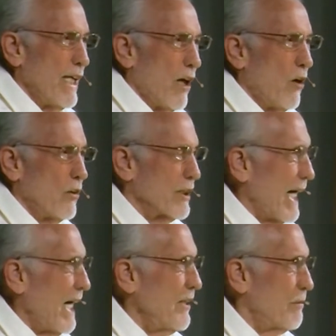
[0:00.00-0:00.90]
all
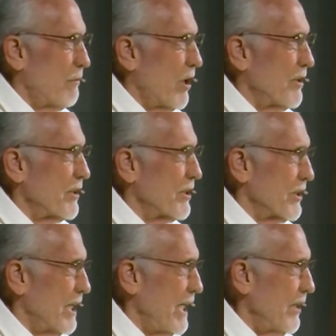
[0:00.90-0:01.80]
died a martyr's
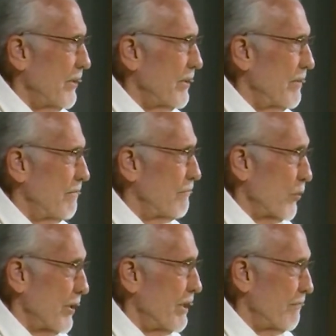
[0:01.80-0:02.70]
death
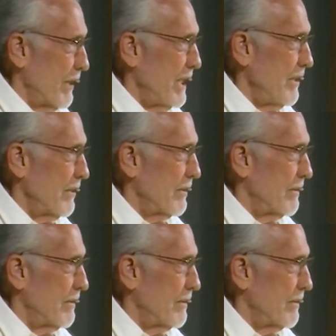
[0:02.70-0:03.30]
for their faith?